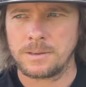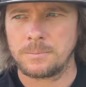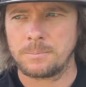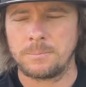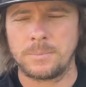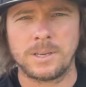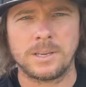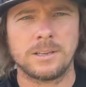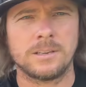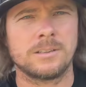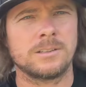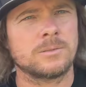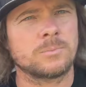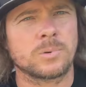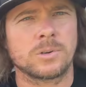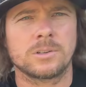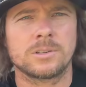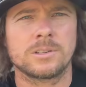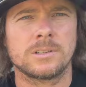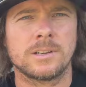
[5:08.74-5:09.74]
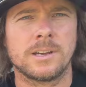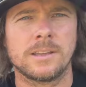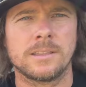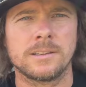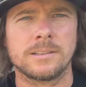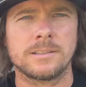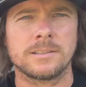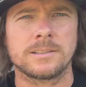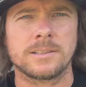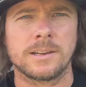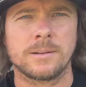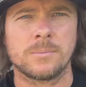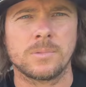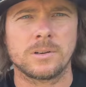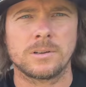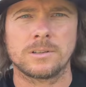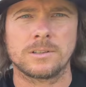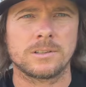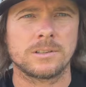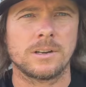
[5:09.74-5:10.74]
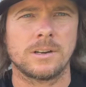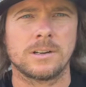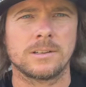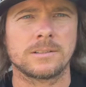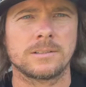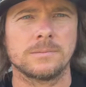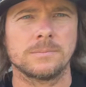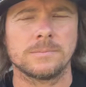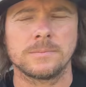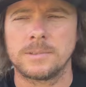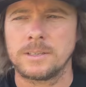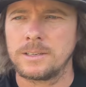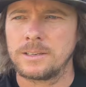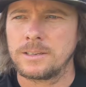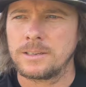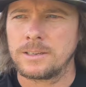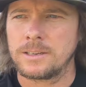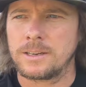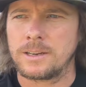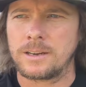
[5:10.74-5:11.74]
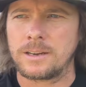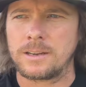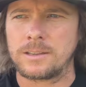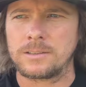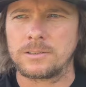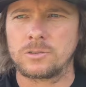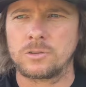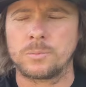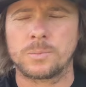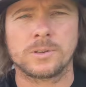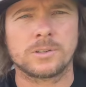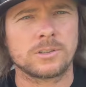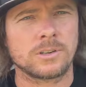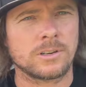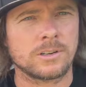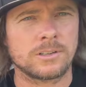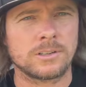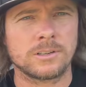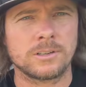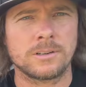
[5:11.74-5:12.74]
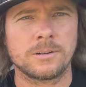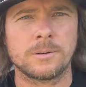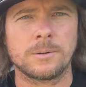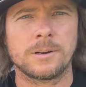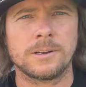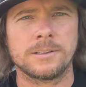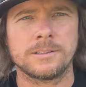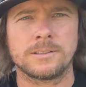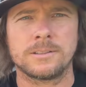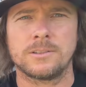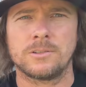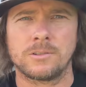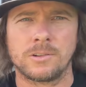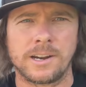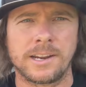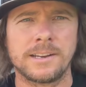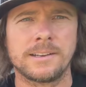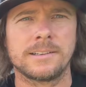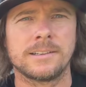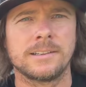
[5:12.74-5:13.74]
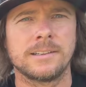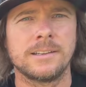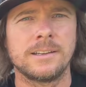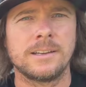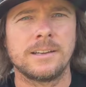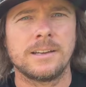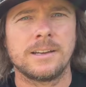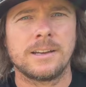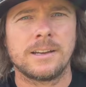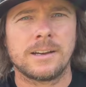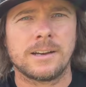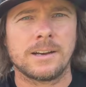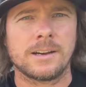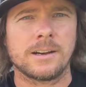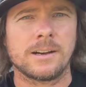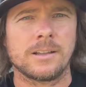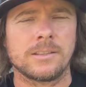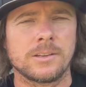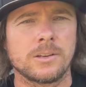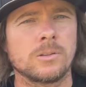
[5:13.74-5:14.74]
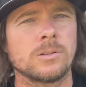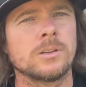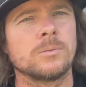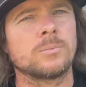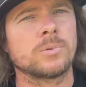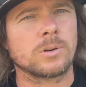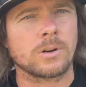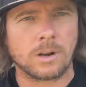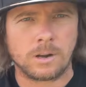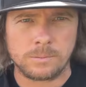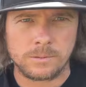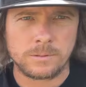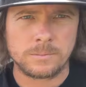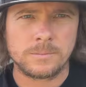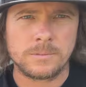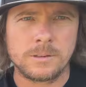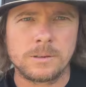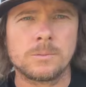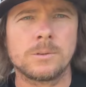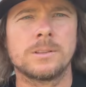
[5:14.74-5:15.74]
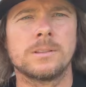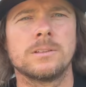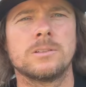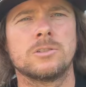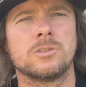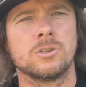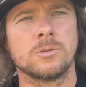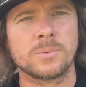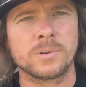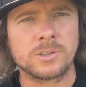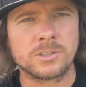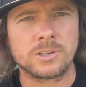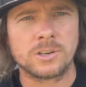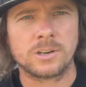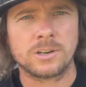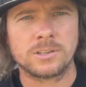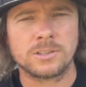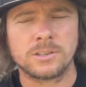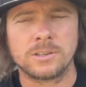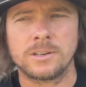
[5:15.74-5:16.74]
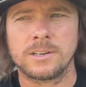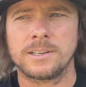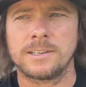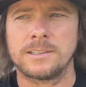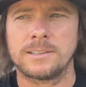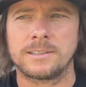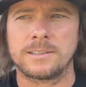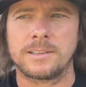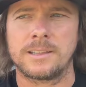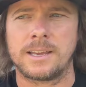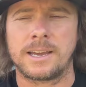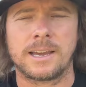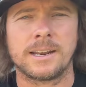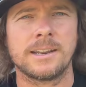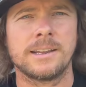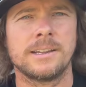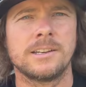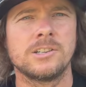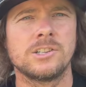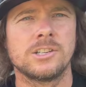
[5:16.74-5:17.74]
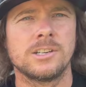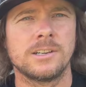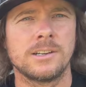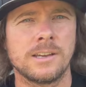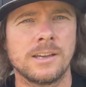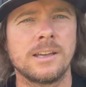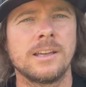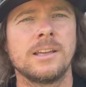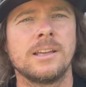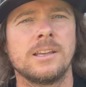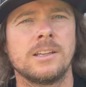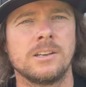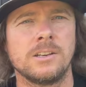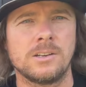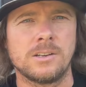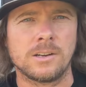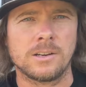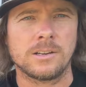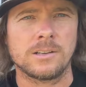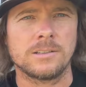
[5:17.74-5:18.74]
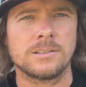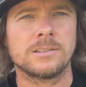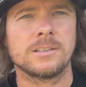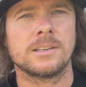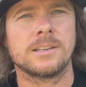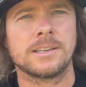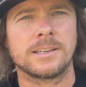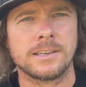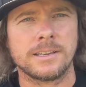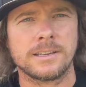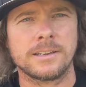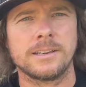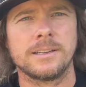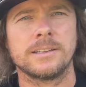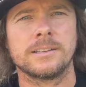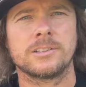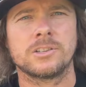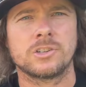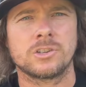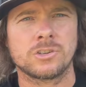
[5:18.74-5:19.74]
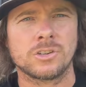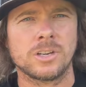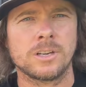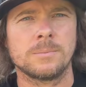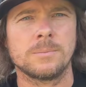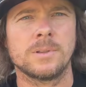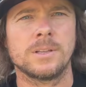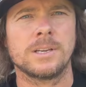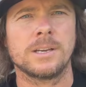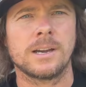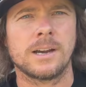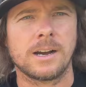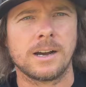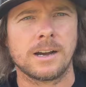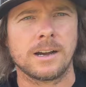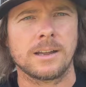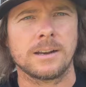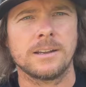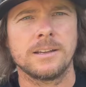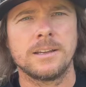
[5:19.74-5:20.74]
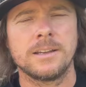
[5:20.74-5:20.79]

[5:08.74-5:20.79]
me, just personally, I think the sandbar is awesome. The supercharger is great. The only problem with the supercharger is that engine does get extremely hot.